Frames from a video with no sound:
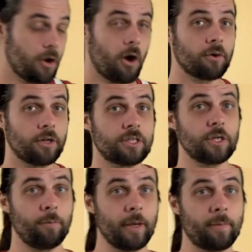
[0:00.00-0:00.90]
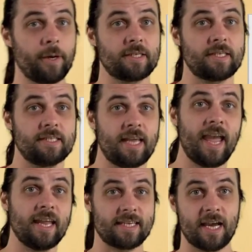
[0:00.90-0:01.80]
you hold on to your big person's
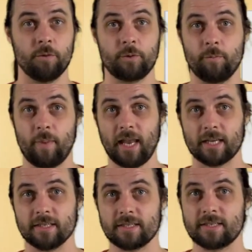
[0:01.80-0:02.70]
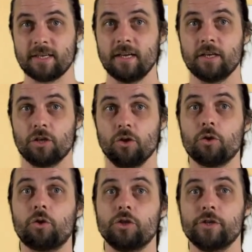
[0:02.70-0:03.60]
hand to help you balance,
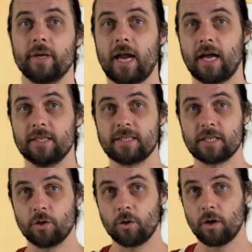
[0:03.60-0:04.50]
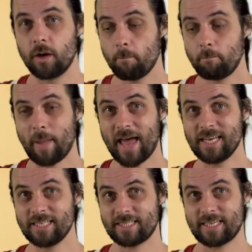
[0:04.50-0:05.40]
you could do it under your
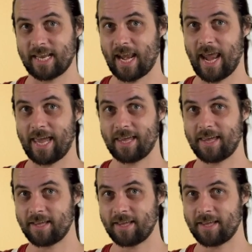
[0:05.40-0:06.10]
balancing leg.